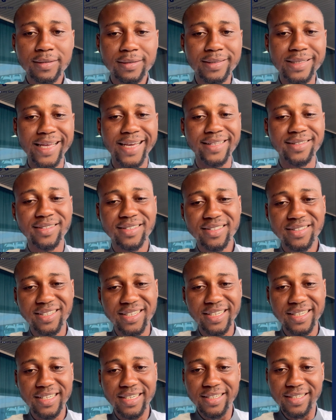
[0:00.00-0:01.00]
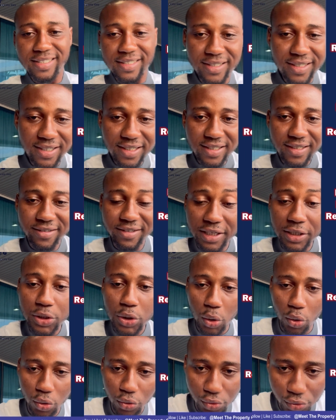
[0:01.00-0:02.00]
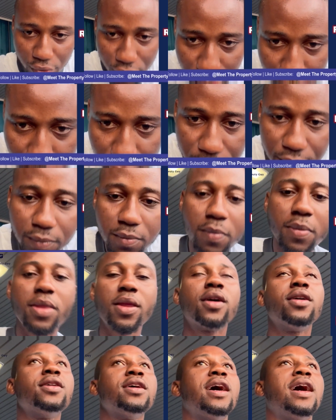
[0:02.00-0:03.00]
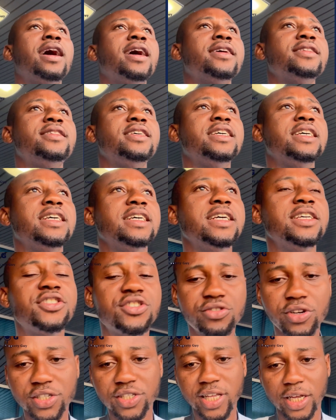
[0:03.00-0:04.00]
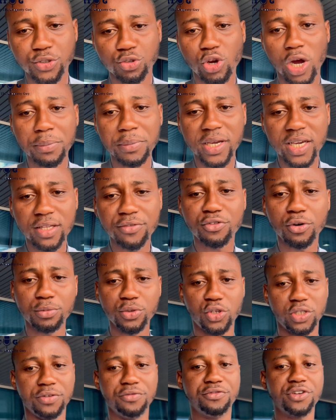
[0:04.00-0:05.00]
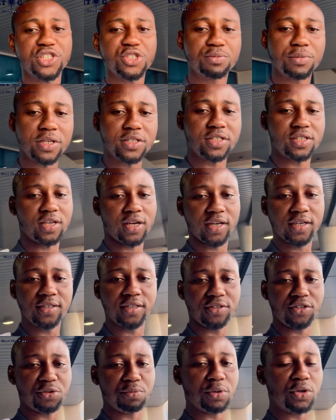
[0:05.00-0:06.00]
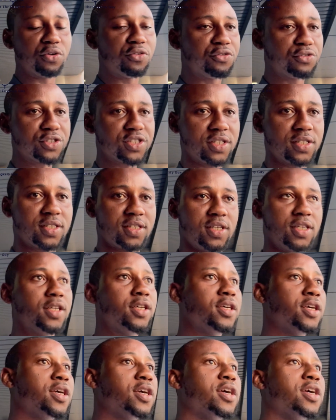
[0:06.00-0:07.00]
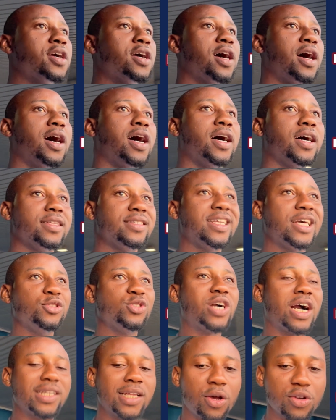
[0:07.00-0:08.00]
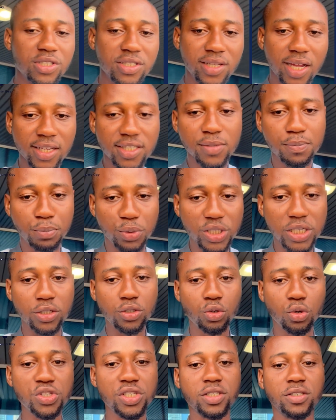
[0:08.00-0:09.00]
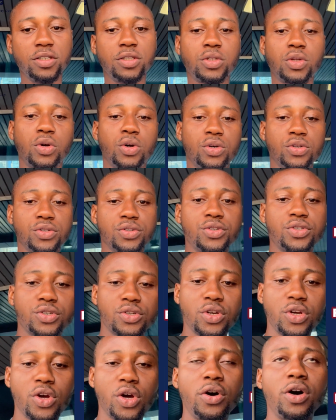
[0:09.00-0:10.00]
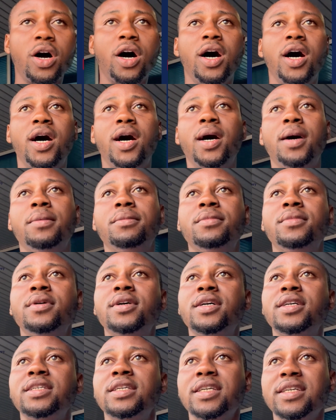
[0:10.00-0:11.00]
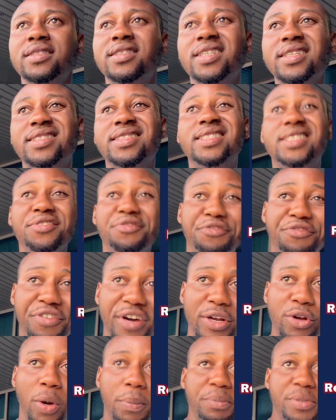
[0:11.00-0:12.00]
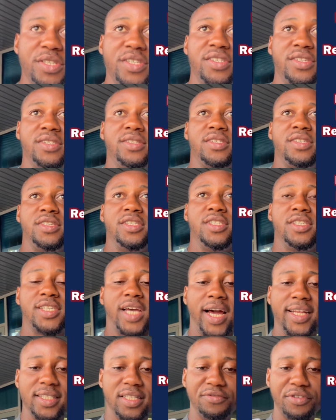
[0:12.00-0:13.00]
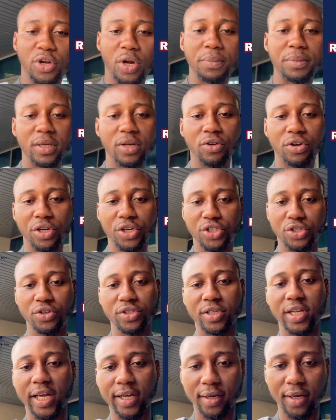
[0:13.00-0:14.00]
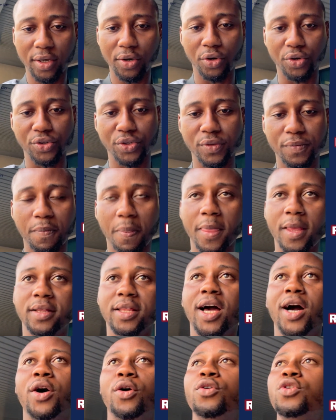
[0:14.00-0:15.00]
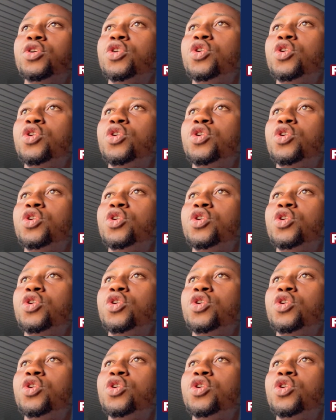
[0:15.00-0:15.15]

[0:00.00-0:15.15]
Then the returns and the interest that you are making from your investment here in this beautiful city, then you can now start putting those returns in the developing cities and developing locations like Lagos. Now,